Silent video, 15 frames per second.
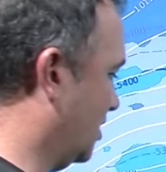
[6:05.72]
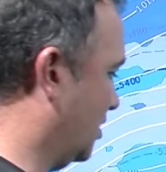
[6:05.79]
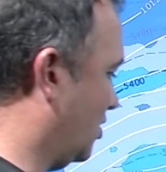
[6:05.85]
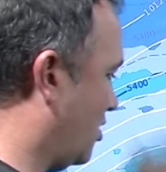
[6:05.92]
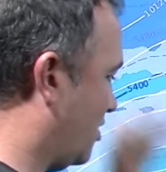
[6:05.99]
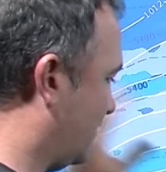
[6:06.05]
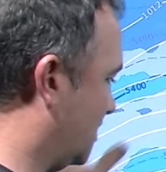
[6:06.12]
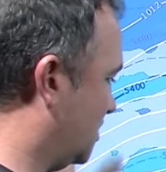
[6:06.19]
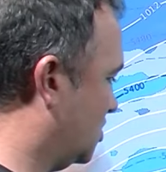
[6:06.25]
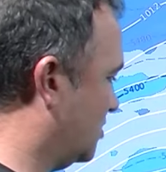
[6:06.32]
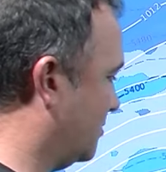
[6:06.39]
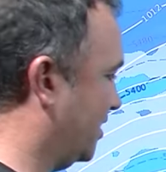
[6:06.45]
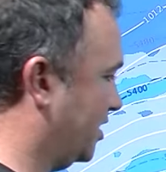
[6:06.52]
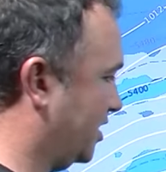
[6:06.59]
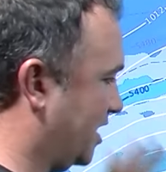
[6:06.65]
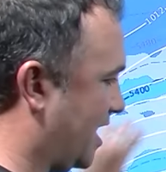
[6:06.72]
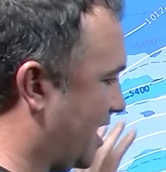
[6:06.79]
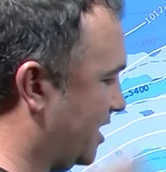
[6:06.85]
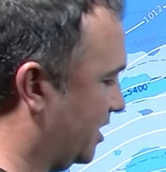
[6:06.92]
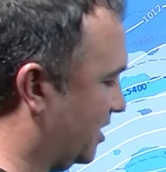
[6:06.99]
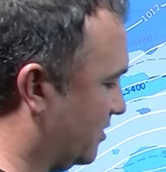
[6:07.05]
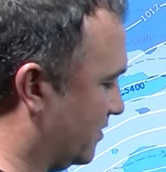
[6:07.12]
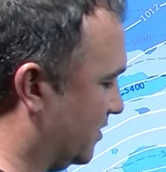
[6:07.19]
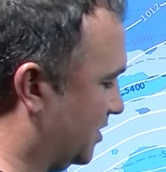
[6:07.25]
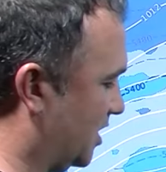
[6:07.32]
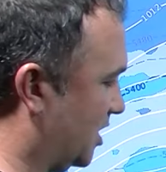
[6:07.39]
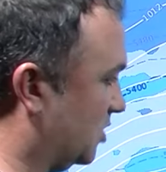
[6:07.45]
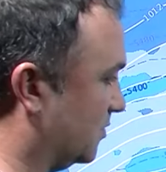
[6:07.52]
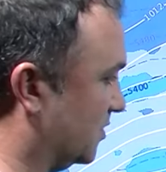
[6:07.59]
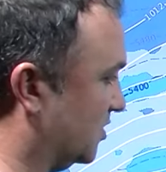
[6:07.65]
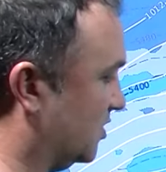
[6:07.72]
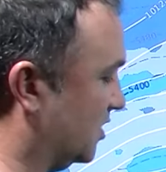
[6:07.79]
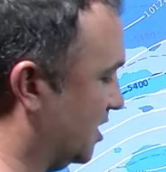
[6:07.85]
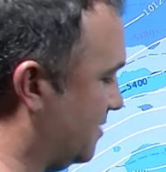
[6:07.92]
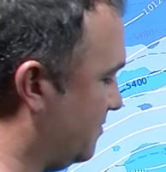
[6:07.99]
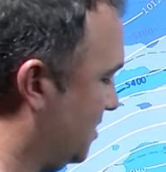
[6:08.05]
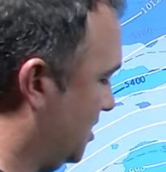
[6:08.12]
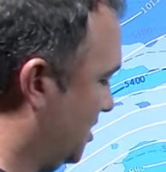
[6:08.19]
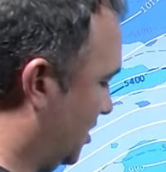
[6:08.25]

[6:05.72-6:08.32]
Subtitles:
a lot of instability out here in the Tasman Sea.